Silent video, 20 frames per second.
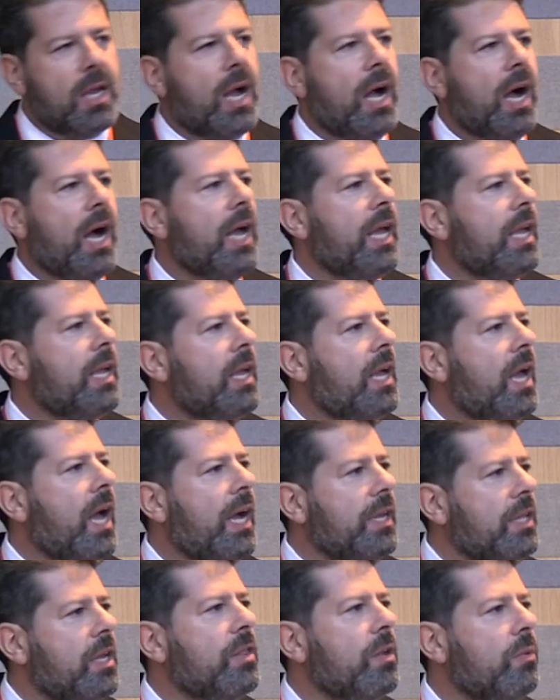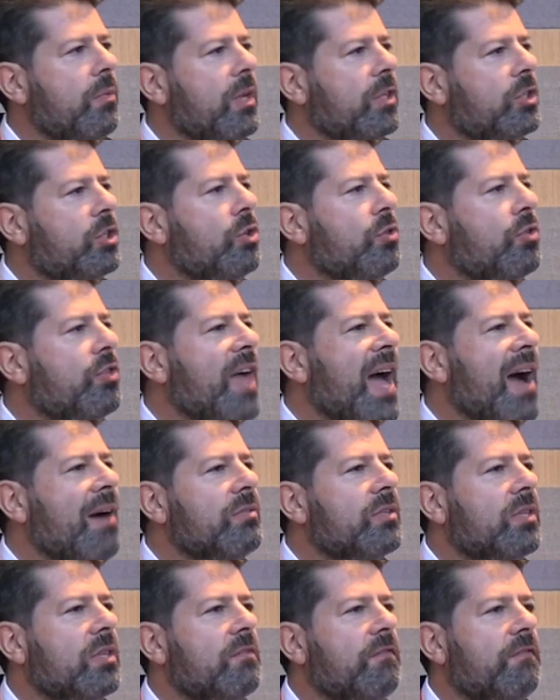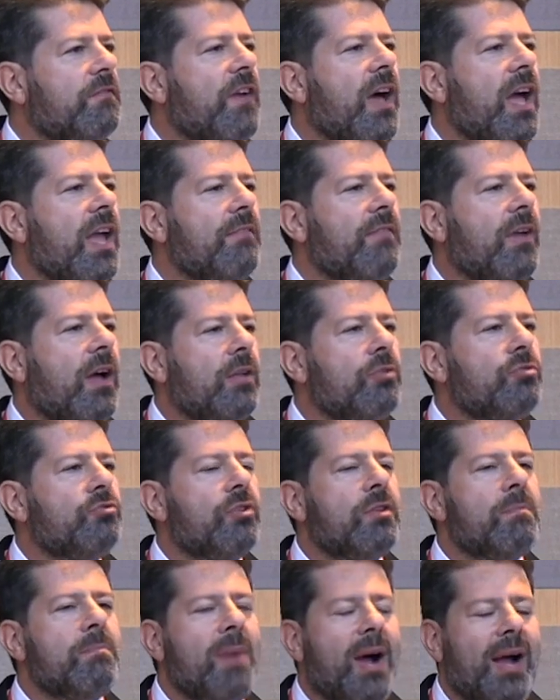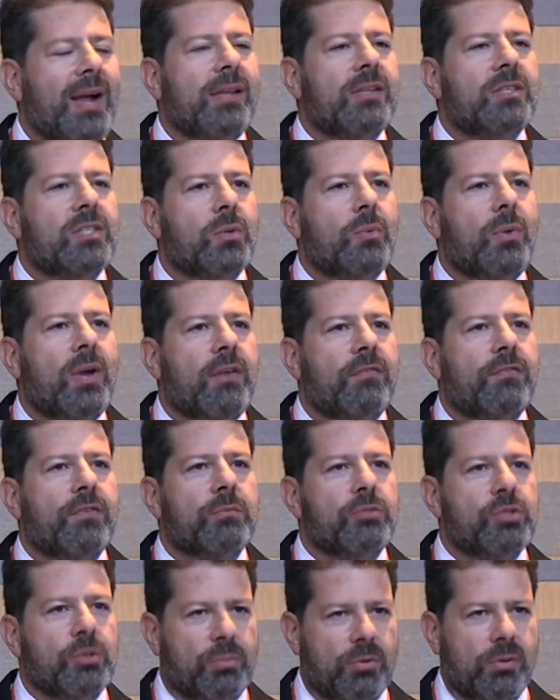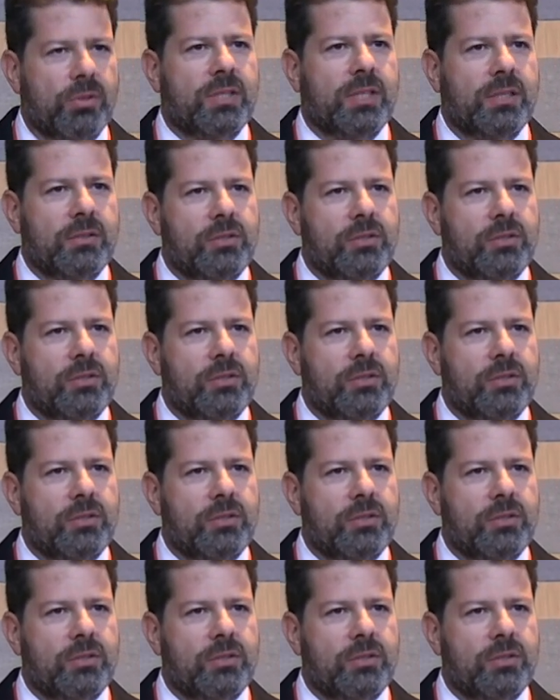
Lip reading: I know that we're 2,500 miles away from Gibraltar,